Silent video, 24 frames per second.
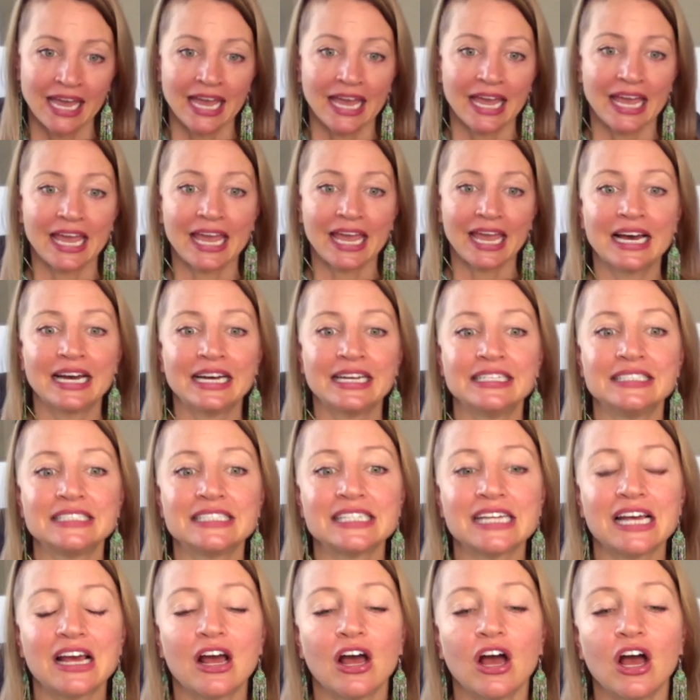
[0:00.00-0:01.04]

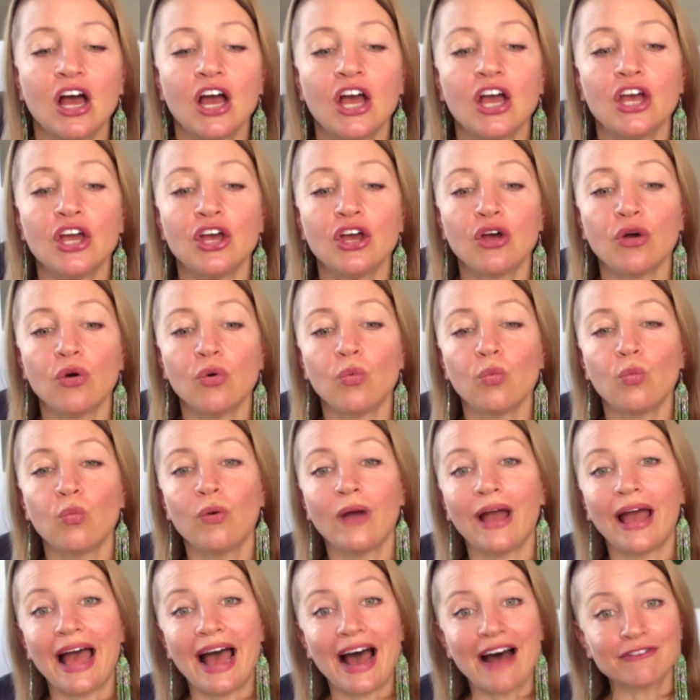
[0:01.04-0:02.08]
And
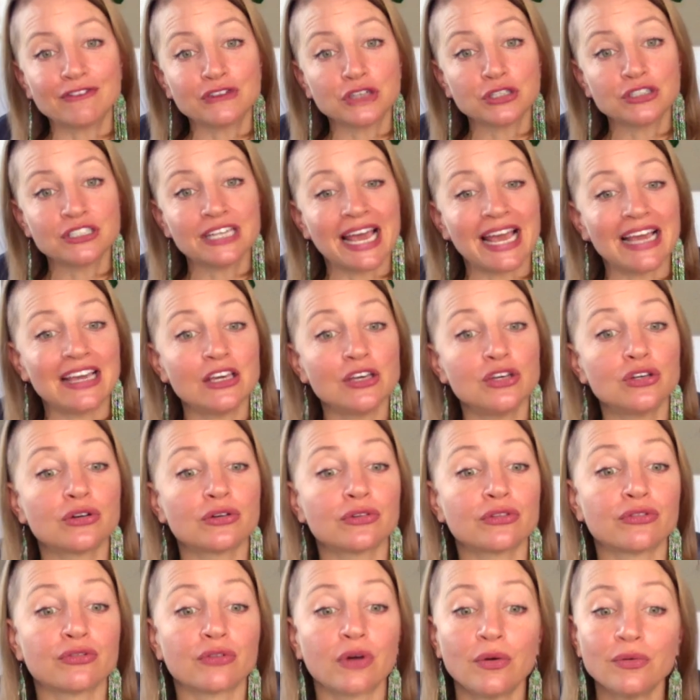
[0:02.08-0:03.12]
after taking your
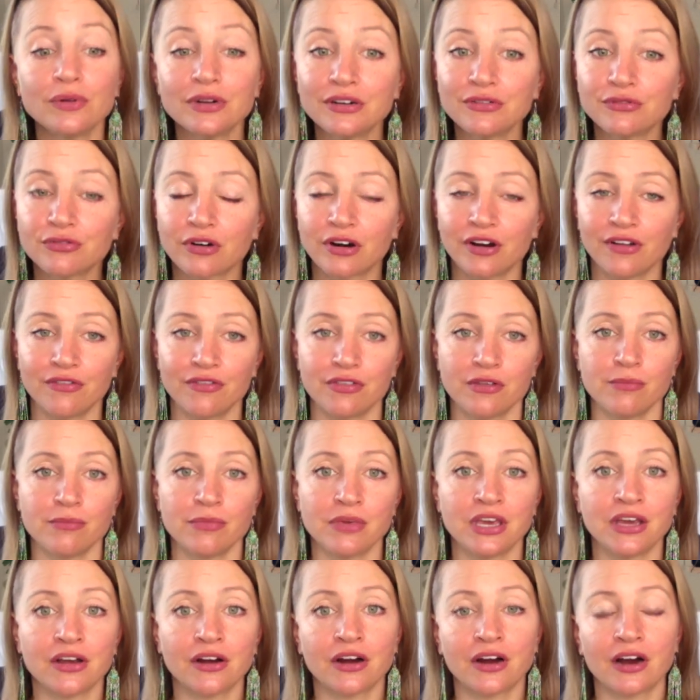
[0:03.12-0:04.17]
throne in front of the
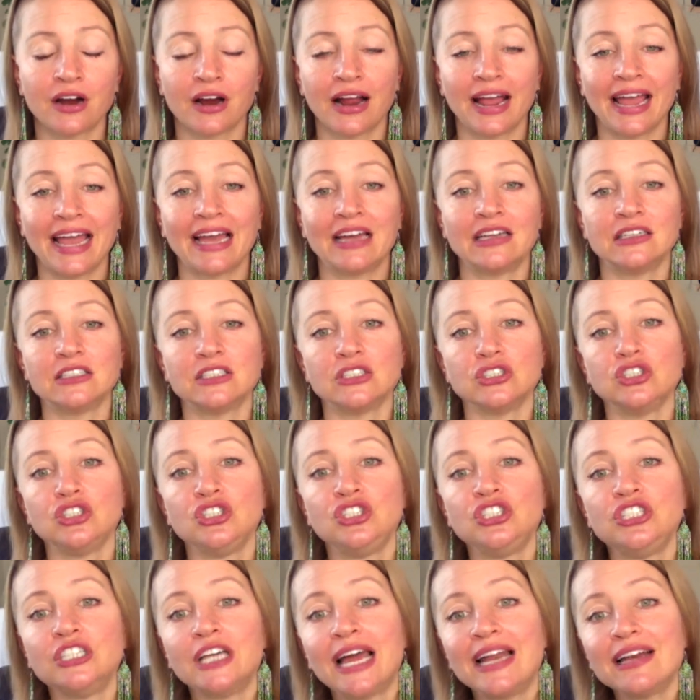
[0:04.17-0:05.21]
mirror and
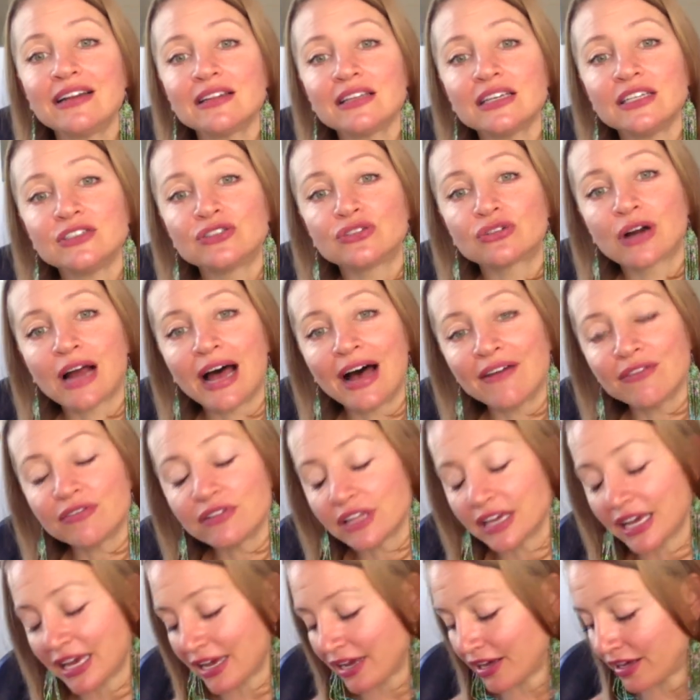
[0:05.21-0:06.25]
gently
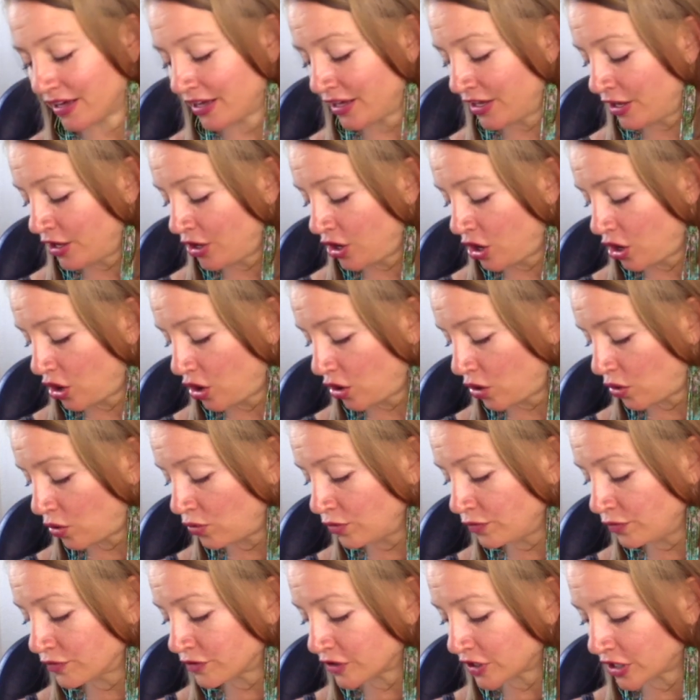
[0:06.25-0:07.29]
traveling
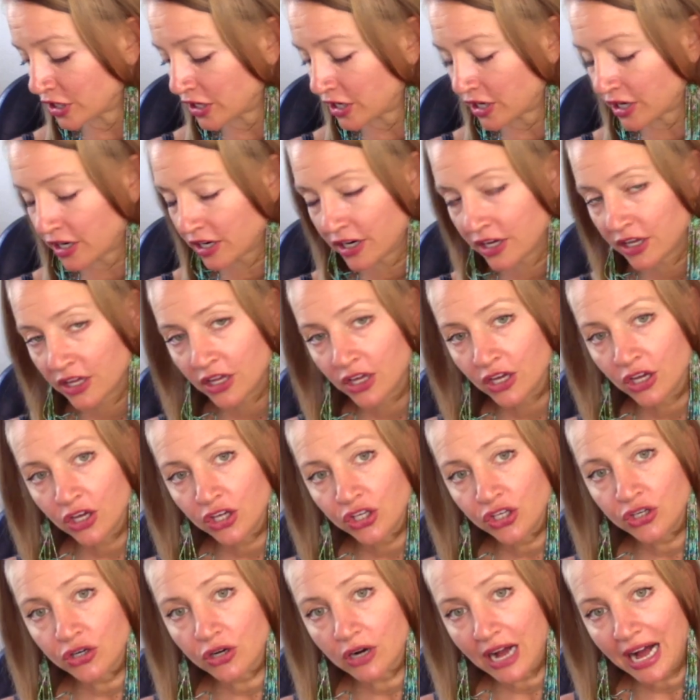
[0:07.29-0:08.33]
over
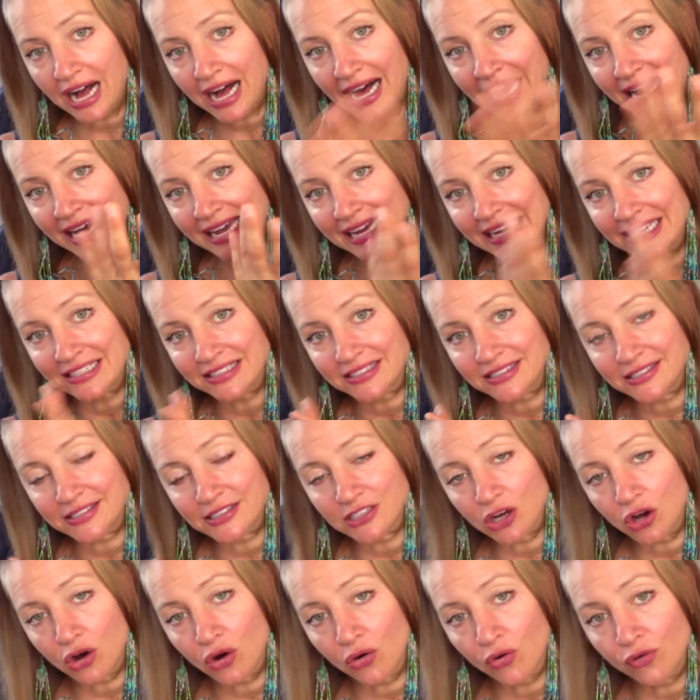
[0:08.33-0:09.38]
your
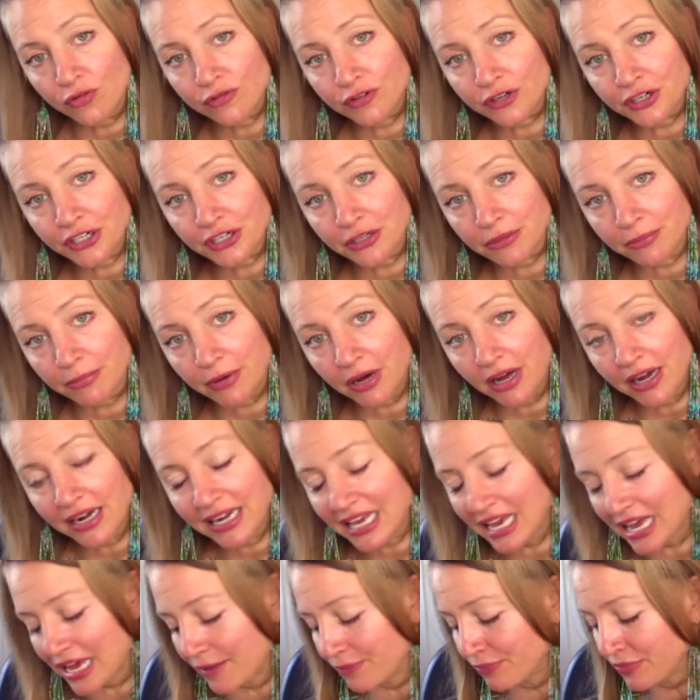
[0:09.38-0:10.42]
eyes, over your
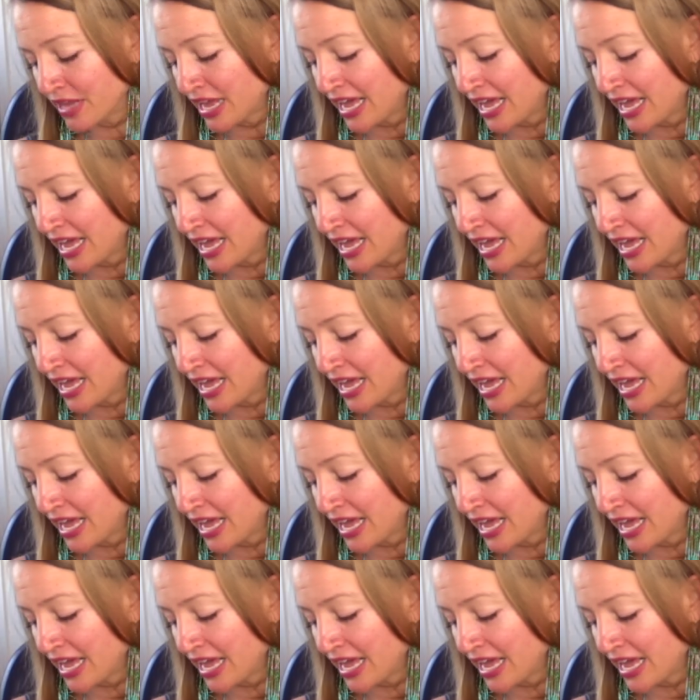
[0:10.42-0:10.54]
body,